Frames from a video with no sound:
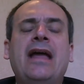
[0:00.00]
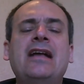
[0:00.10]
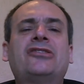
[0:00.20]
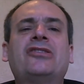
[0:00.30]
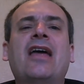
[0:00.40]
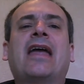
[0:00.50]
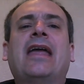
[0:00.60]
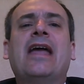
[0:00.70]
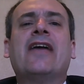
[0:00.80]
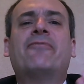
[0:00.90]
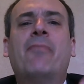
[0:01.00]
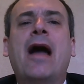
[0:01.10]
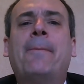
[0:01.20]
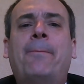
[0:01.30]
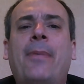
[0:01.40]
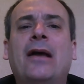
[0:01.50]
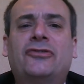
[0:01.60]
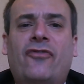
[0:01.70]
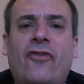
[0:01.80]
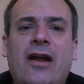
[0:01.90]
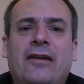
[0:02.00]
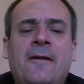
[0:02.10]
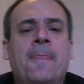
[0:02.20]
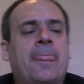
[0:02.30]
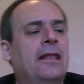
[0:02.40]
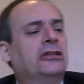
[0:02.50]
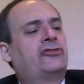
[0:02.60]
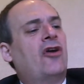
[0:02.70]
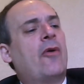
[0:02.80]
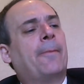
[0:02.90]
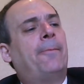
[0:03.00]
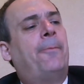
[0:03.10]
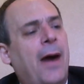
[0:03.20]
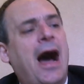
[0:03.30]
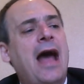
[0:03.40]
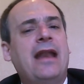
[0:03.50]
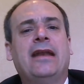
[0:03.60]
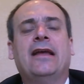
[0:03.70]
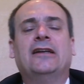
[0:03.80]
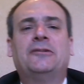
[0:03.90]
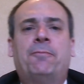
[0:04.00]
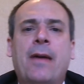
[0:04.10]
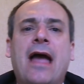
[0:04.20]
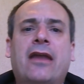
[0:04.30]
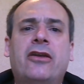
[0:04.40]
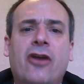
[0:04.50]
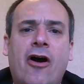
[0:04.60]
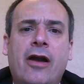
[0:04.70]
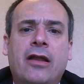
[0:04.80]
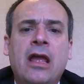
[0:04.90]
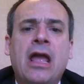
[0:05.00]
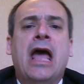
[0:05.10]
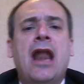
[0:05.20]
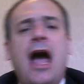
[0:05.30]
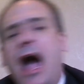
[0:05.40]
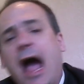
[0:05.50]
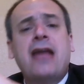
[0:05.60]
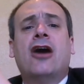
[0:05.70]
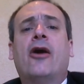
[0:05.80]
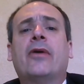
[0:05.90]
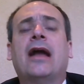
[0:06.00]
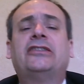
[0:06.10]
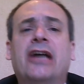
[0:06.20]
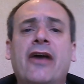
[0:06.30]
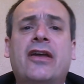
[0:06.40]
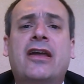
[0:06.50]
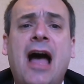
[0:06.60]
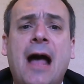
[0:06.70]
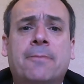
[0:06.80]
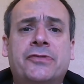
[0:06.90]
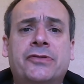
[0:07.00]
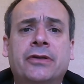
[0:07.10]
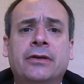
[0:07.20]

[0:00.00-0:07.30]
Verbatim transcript: It's like if my best friend is growing pot in his backyard and I go and I tell the cops.